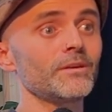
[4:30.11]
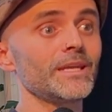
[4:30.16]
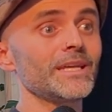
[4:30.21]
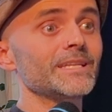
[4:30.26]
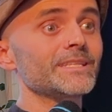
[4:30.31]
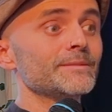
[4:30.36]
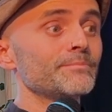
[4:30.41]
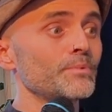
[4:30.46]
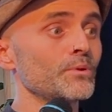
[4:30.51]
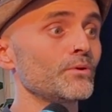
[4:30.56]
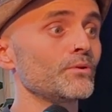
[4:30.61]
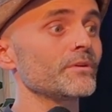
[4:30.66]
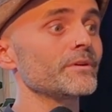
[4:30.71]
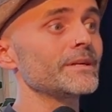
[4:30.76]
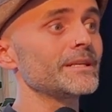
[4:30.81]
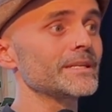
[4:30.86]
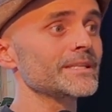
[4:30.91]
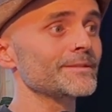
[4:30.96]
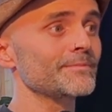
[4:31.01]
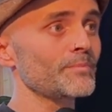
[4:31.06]
explore and
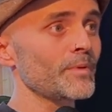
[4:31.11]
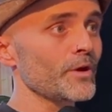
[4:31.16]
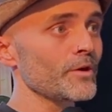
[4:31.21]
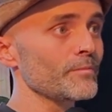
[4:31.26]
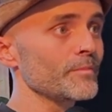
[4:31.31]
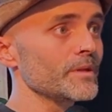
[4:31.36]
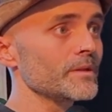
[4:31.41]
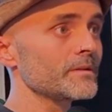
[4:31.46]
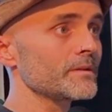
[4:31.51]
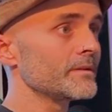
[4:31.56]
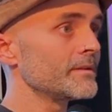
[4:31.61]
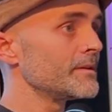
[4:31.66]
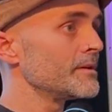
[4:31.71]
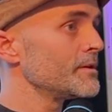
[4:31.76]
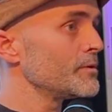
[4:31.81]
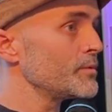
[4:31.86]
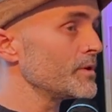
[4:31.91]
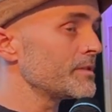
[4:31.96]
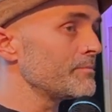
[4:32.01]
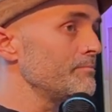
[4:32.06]
experiment
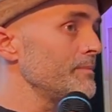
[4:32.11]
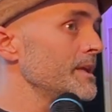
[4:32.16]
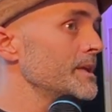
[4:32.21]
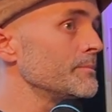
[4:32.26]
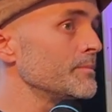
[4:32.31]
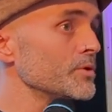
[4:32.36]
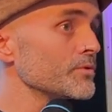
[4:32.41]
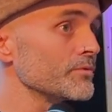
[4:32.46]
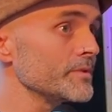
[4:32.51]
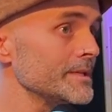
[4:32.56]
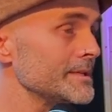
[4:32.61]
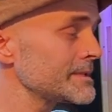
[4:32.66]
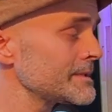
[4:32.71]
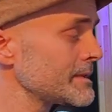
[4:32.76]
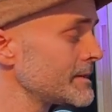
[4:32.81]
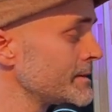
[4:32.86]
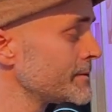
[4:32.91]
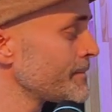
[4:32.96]
with minimal risk.